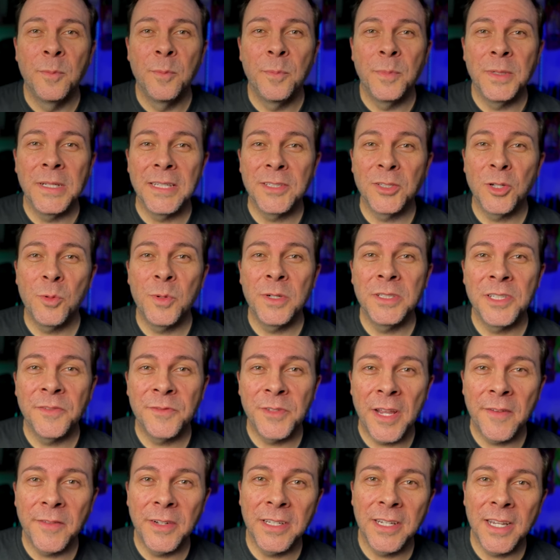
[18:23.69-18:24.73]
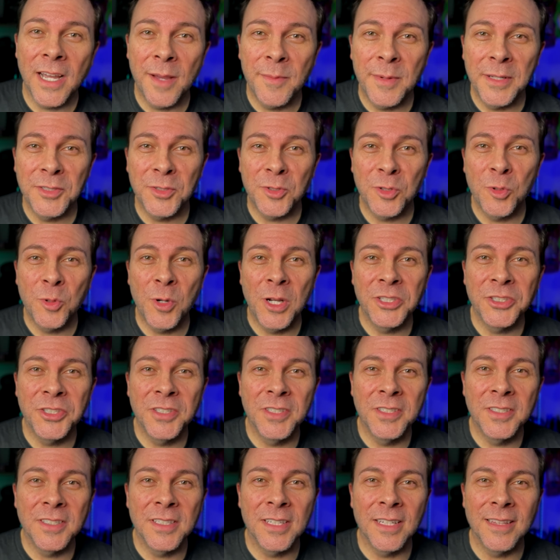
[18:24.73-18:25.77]
But as always, if you have any comments or
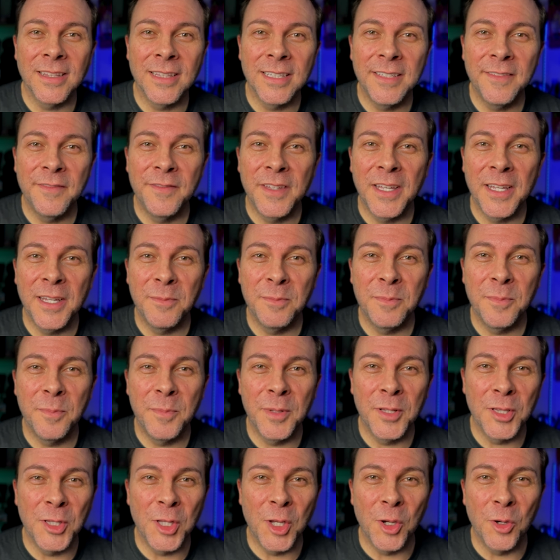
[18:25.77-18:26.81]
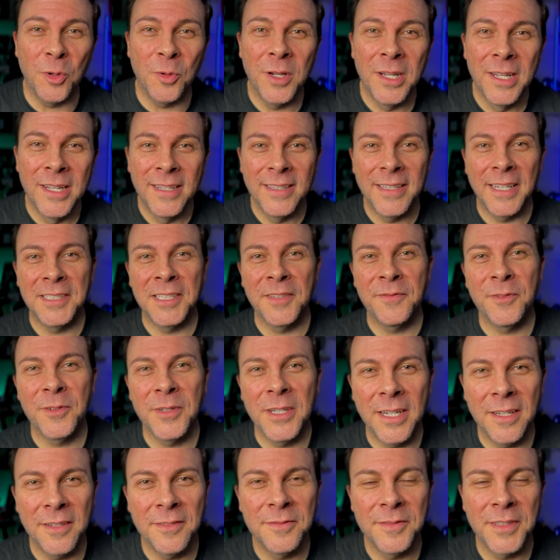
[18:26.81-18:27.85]
questions, leave them below. That's it for
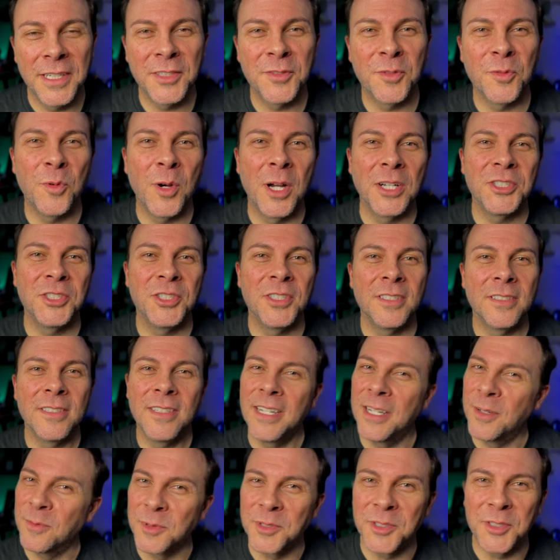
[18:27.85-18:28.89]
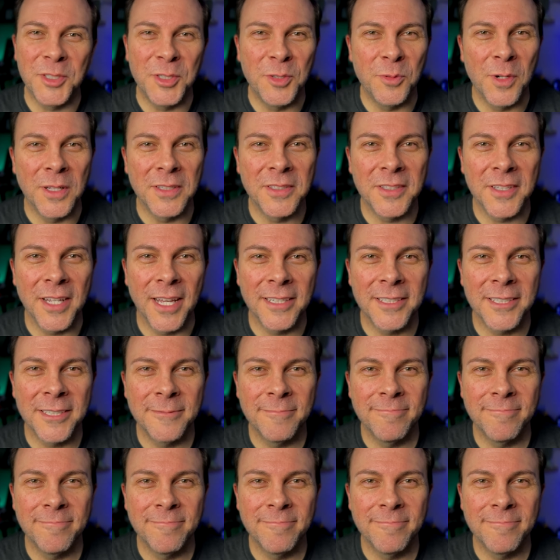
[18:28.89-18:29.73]
now. Thanks for watching, and we'll see you on set.